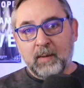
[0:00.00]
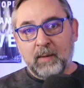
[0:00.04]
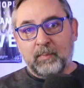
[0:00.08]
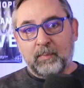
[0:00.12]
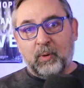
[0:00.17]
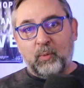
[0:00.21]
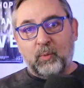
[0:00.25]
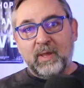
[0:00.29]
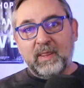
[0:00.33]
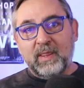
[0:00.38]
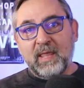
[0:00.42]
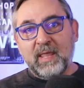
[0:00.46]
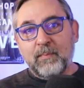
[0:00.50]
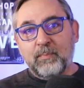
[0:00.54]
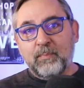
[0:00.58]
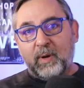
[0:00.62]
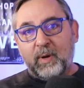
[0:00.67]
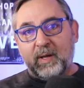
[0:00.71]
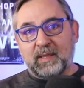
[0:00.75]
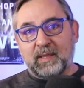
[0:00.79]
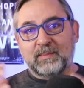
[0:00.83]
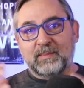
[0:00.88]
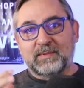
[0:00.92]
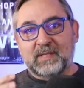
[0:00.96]
but when they
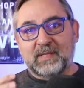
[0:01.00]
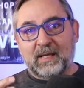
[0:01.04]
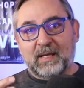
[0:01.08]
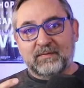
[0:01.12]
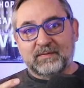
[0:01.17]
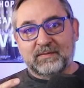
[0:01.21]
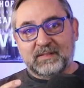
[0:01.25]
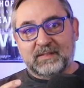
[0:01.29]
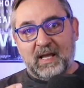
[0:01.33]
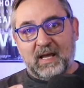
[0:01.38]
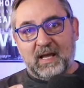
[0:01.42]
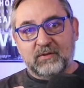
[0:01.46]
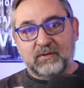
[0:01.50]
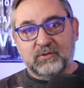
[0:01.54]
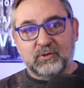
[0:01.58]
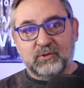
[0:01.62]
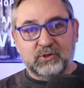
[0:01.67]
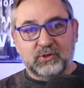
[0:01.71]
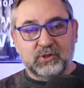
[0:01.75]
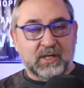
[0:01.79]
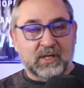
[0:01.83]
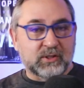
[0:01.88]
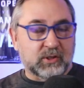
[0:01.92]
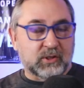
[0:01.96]
break themselves down to
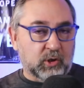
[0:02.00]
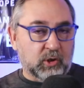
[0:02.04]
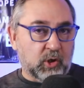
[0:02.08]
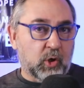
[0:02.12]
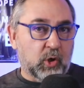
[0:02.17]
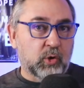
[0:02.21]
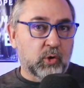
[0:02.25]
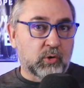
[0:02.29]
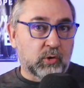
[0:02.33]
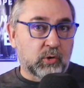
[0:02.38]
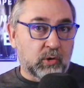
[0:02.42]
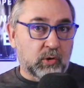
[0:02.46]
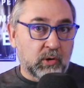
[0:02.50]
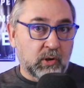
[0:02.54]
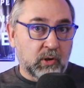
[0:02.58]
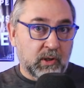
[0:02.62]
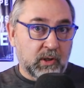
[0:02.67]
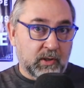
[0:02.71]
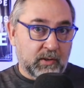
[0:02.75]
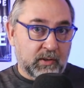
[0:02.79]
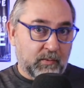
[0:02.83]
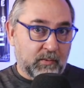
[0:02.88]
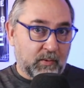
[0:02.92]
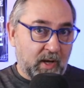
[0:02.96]
just local
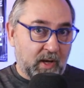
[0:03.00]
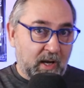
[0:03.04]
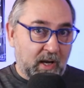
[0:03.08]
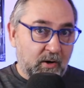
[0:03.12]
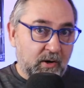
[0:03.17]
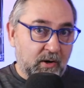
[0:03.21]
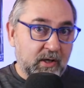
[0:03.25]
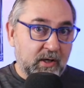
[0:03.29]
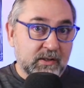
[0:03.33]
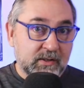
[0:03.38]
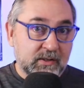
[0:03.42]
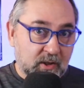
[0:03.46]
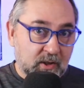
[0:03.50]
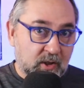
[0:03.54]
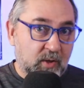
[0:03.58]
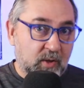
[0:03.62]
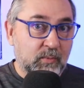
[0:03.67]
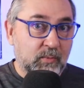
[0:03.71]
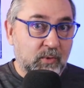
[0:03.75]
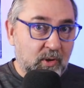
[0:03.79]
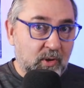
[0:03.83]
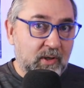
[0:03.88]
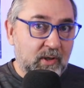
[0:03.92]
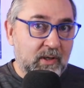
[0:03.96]
areas and
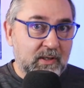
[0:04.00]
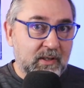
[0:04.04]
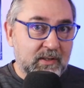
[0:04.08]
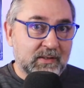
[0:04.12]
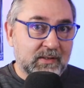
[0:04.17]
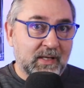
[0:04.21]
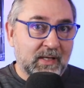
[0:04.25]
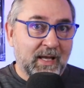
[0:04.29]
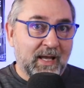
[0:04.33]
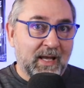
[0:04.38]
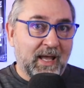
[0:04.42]
communities,